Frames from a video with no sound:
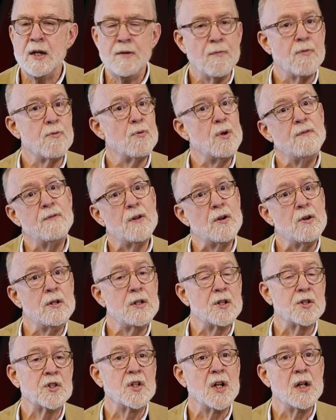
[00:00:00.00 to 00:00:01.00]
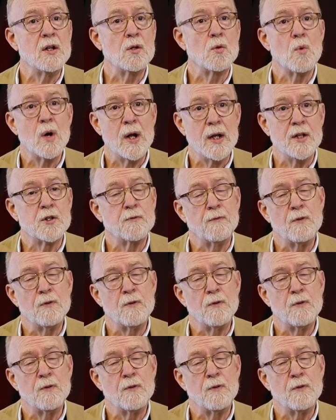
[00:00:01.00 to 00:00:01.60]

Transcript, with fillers: in three very distinct ways.